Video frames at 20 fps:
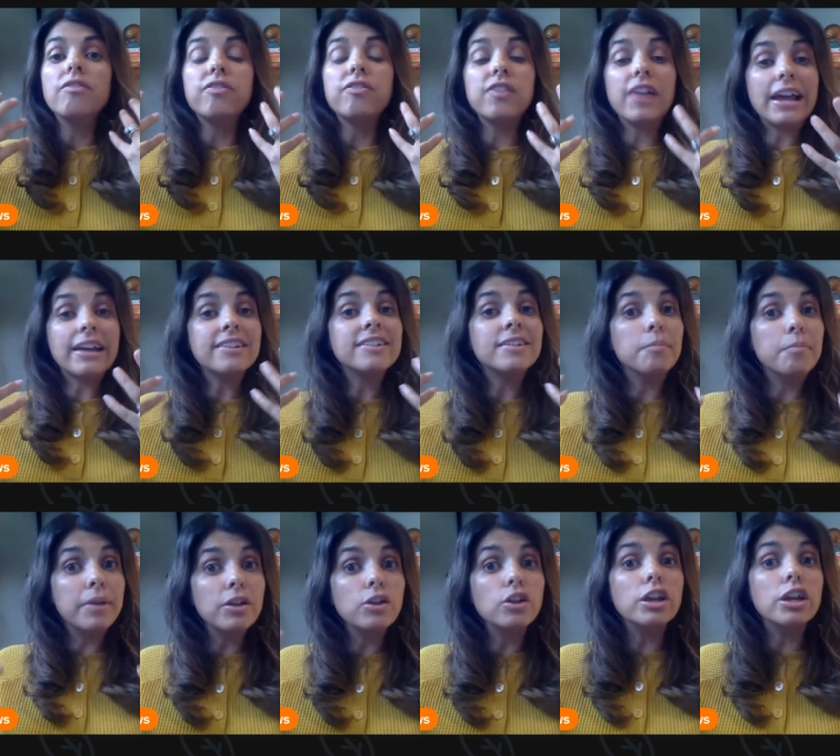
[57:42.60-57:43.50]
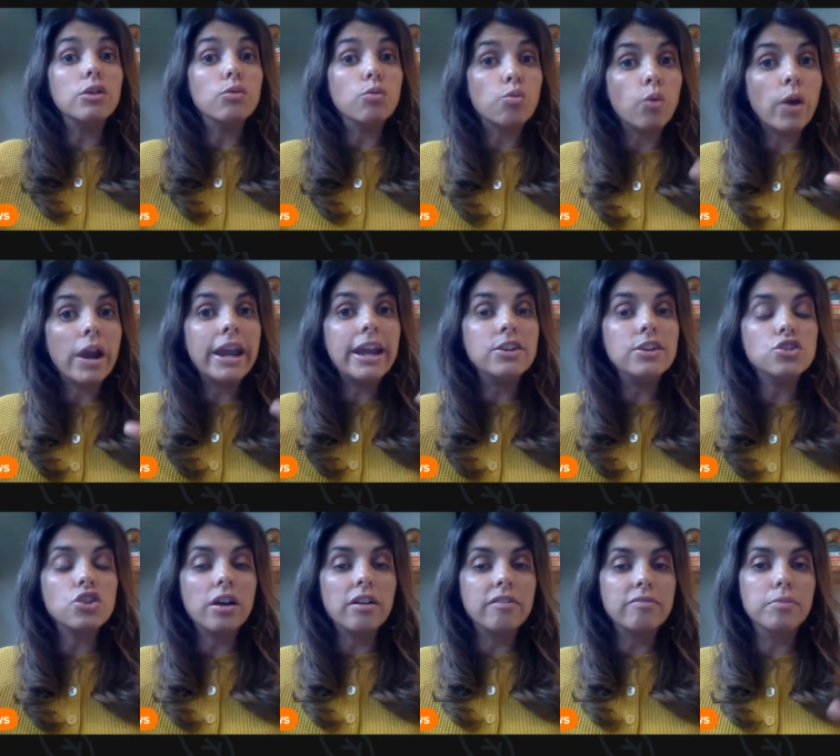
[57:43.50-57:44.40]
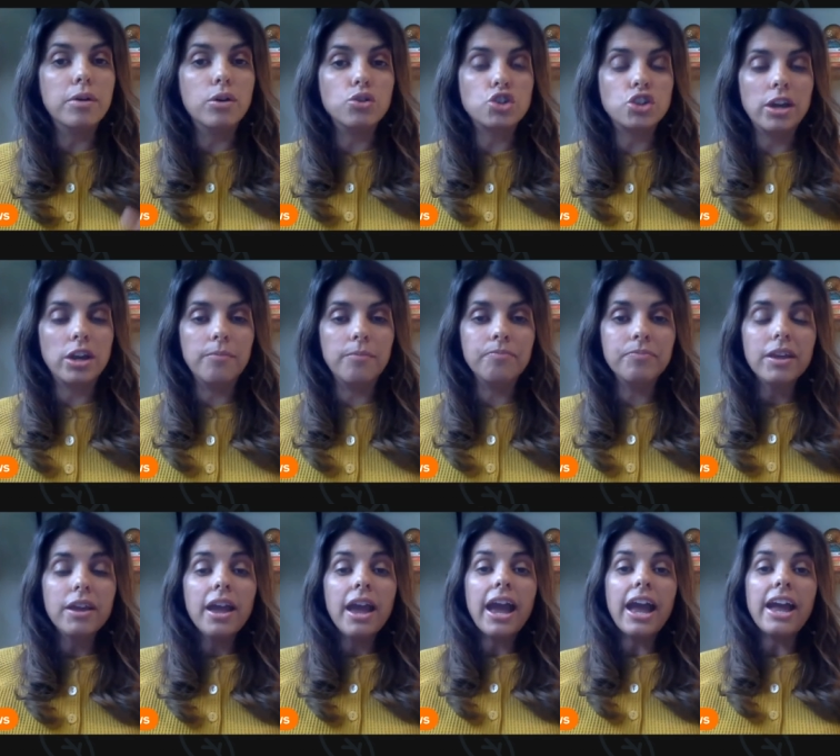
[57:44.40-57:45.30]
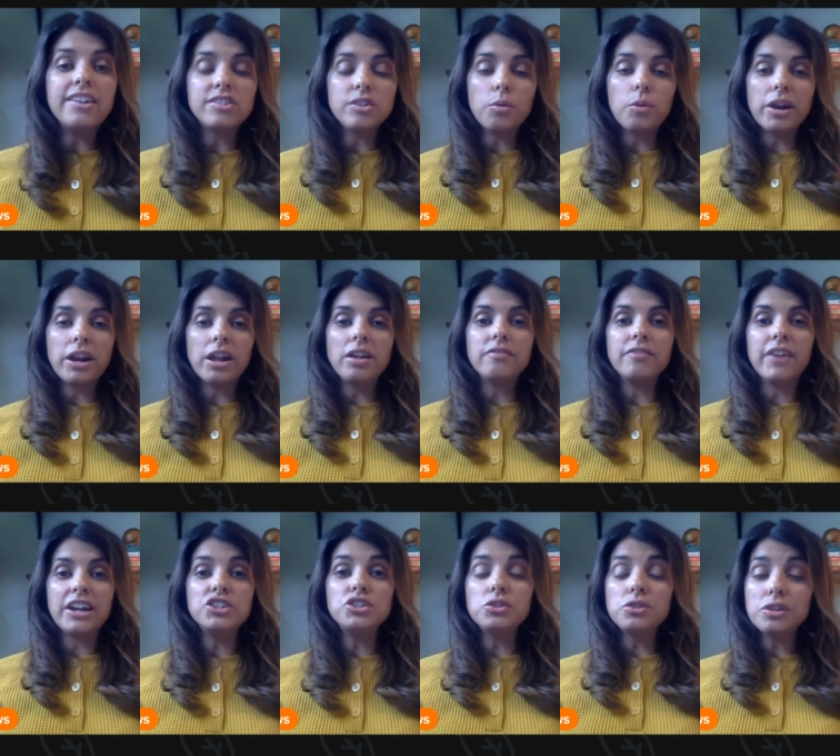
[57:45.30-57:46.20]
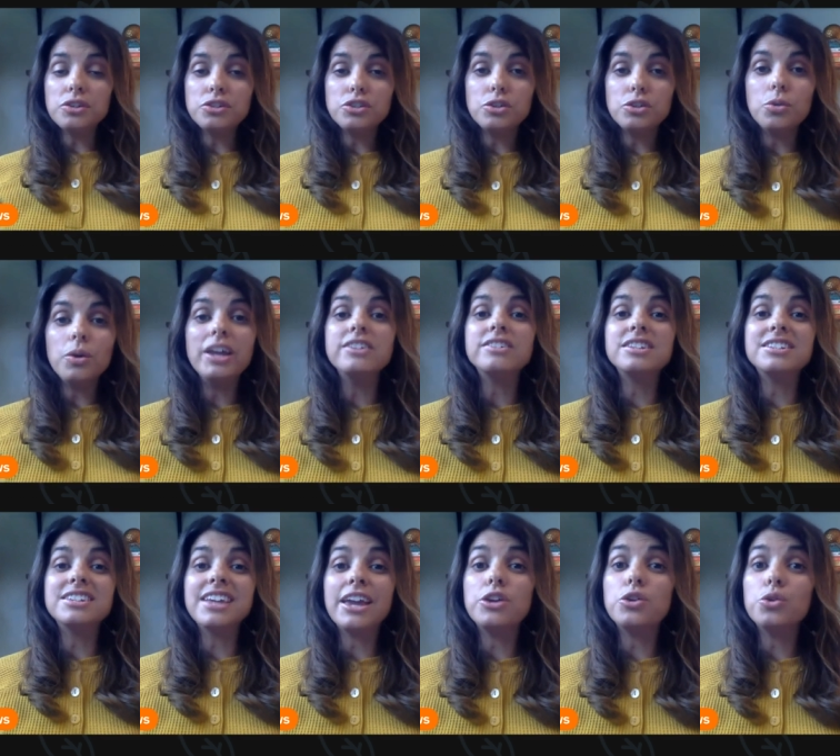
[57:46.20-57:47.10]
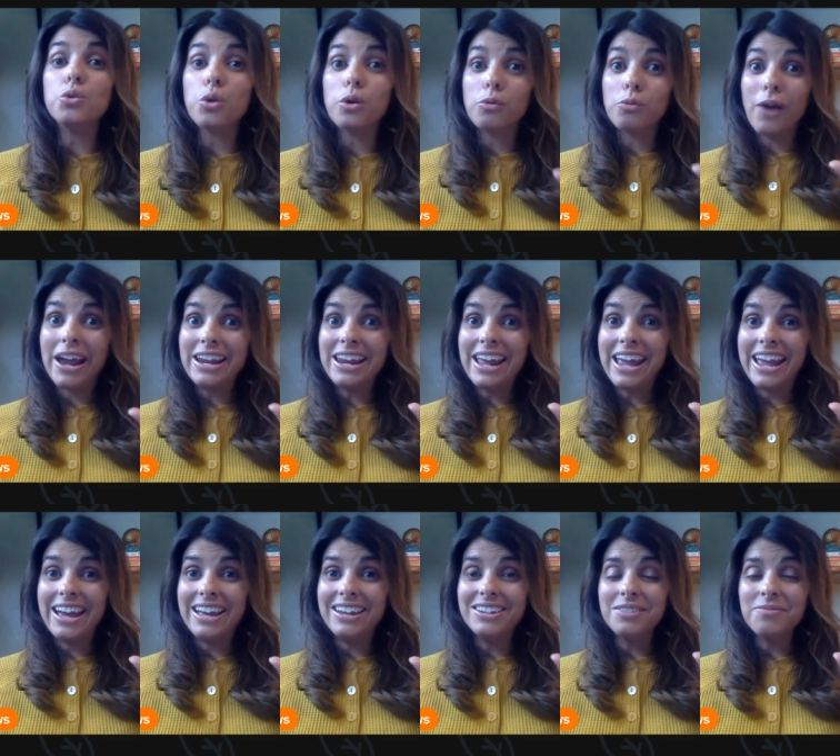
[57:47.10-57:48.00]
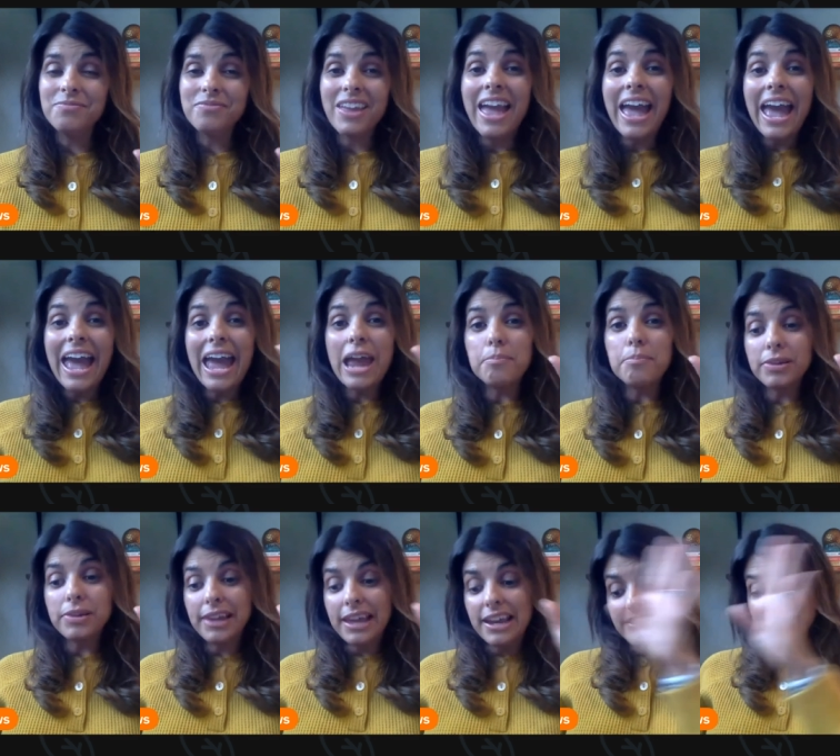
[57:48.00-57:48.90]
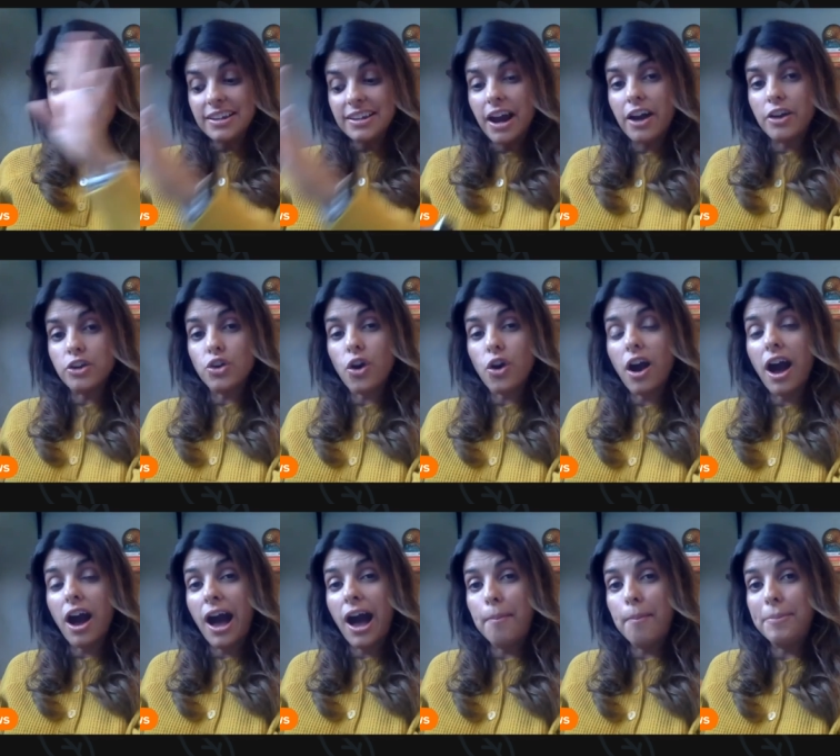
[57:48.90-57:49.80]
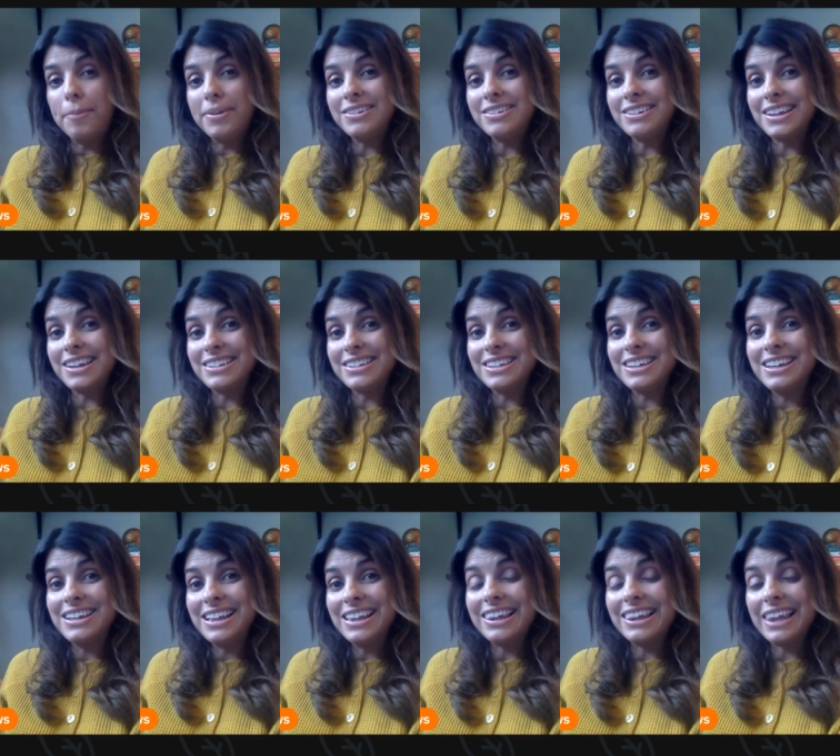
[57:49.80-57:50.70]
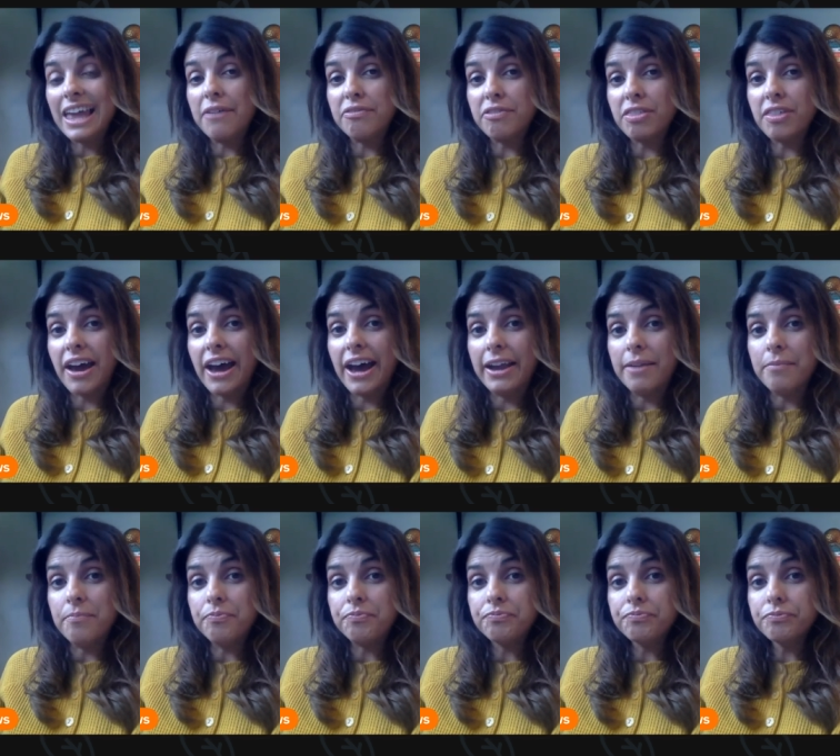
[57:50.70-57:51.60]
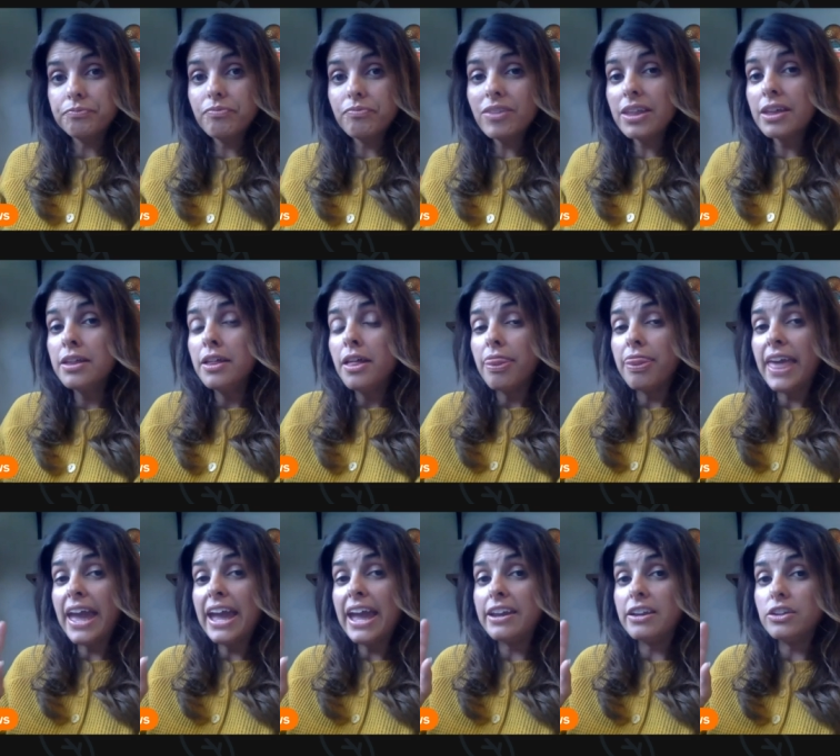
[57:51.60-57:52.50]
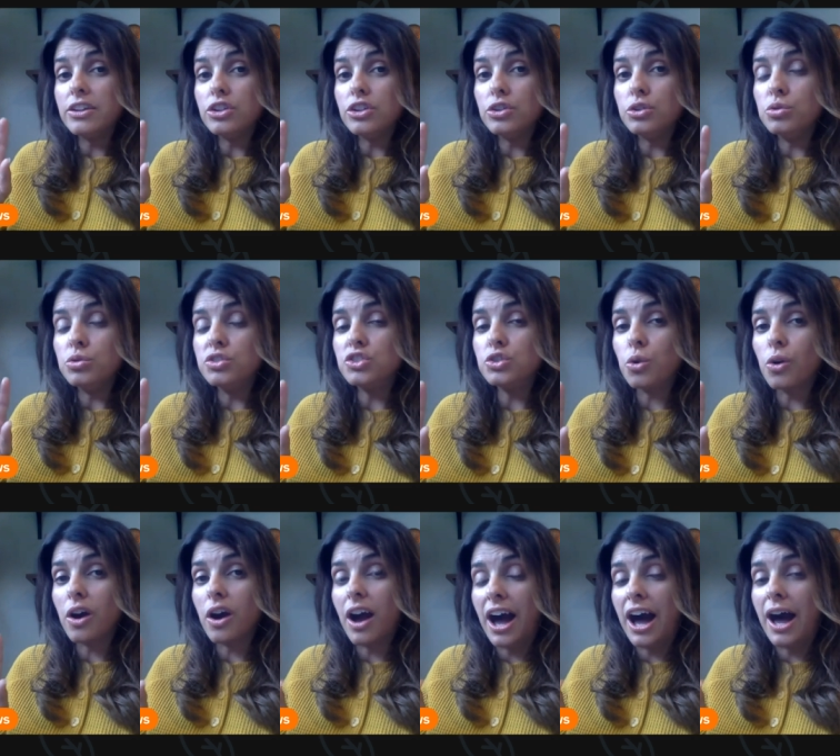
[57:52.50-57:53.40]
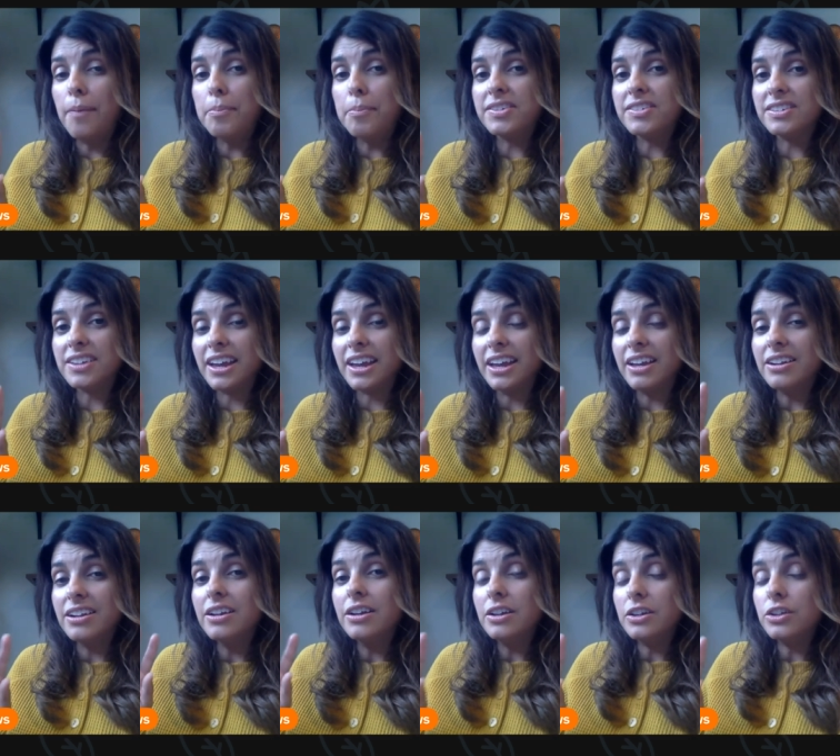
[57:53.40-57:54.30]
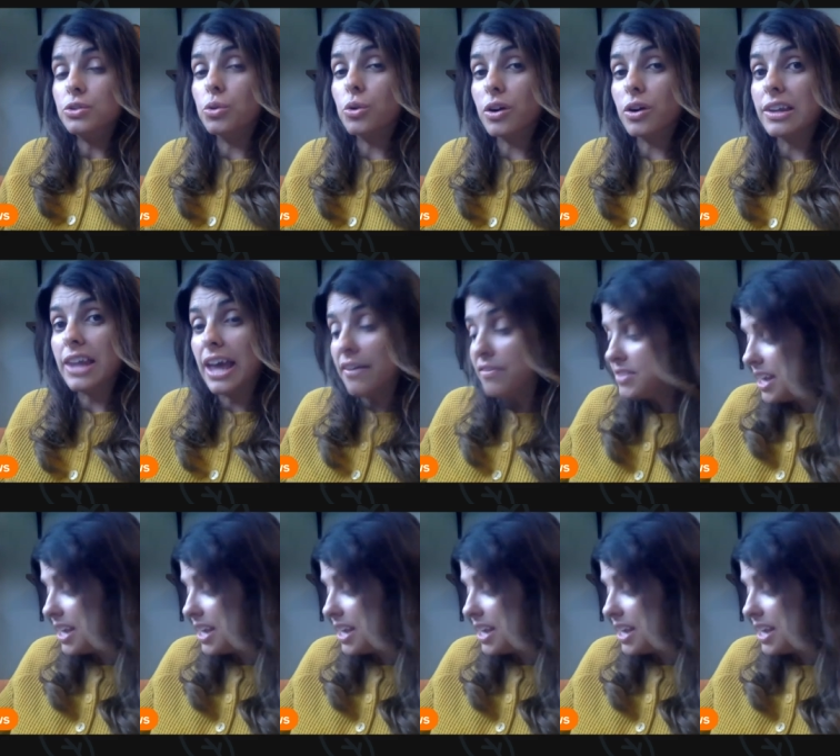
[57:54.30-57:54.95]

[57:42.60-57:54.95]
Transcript: flexibility, range of motion. And so, what I'll invite you to do is to take your right hand and place it on your opposite left thigh. Then use your opposite your left